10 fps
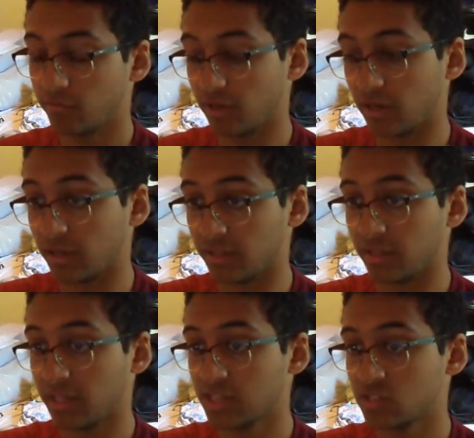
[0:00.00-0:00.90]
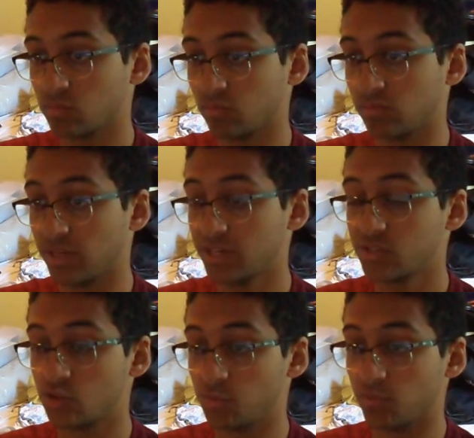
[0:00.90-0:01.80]
The
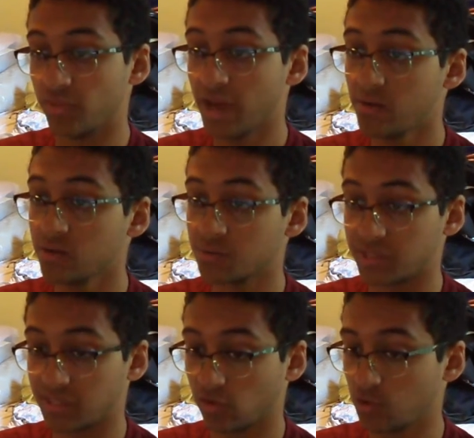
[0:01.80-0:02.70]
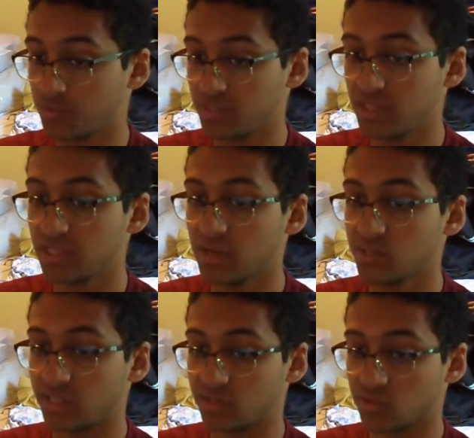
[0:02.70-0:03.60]
next group, but that one was in Group C. That
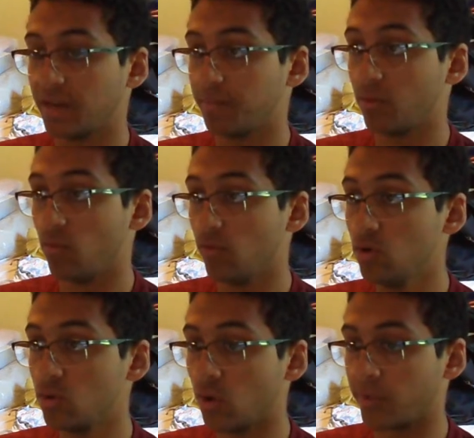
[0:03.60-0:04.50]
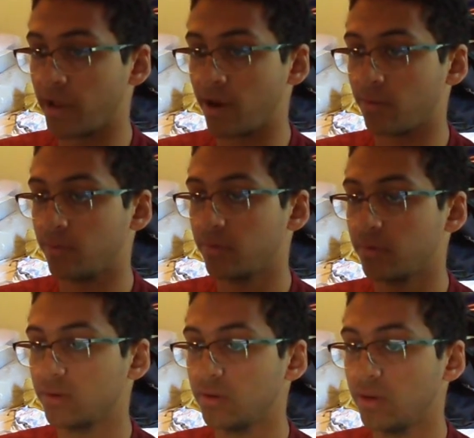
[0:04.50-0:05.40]
was interesting. I had Peru going out,
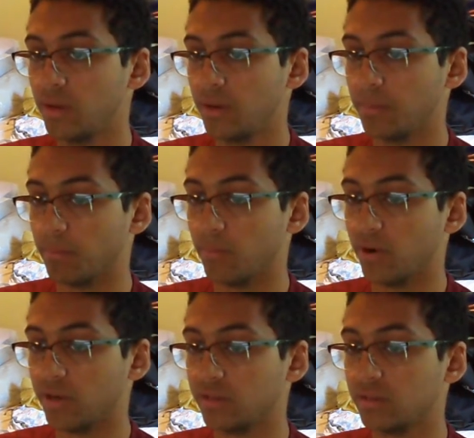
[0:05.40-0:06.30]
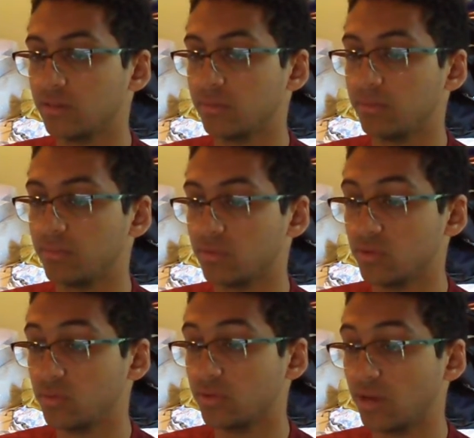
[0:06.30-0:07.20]
but
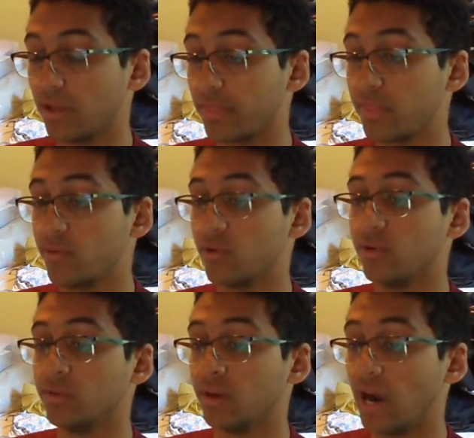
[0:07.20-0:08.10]
Peru got third.